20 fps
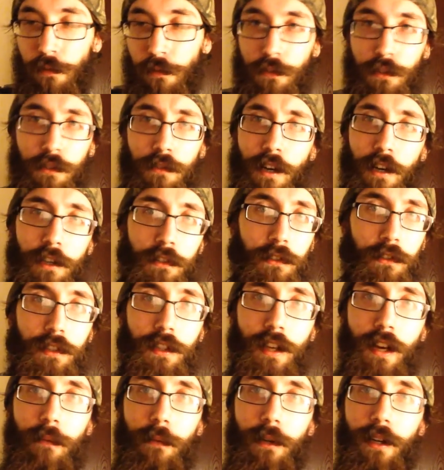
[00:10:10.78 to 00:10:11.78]

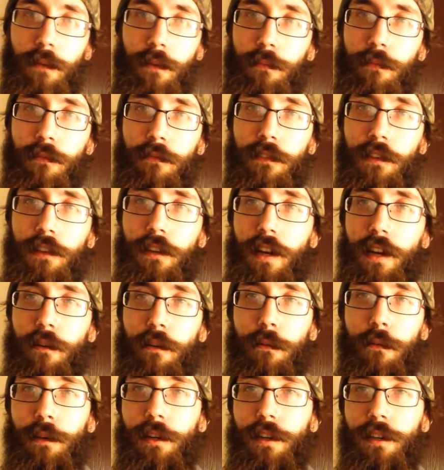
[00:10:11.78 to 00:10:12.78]
200's coming up. We'll figure out
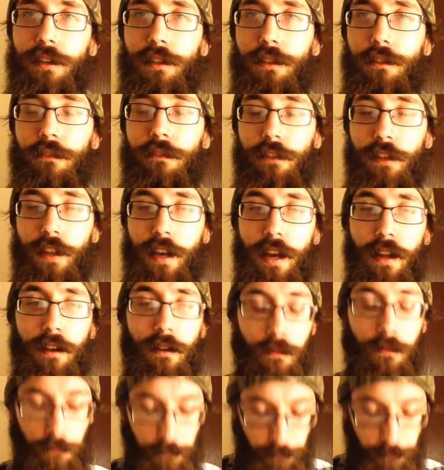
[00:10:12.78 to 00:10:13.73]
what we're gonna do for that